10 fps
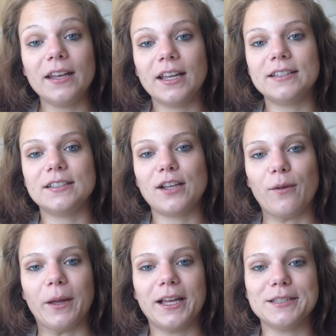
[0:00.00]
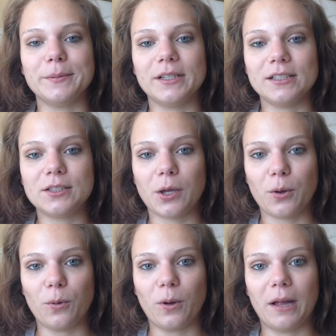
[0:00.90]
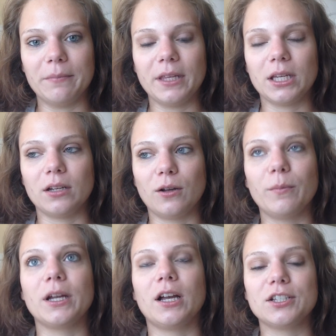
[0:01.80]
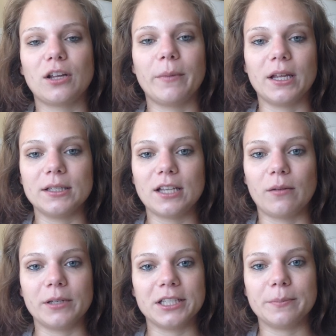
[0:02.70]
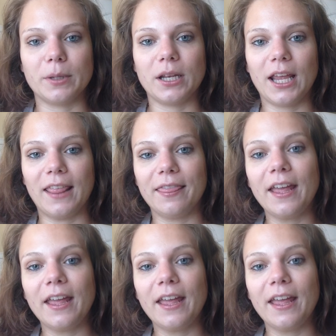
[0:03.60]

had yet to tell my husband. And so I'm thinking, oh my gosh, how am I going to tell my husband? And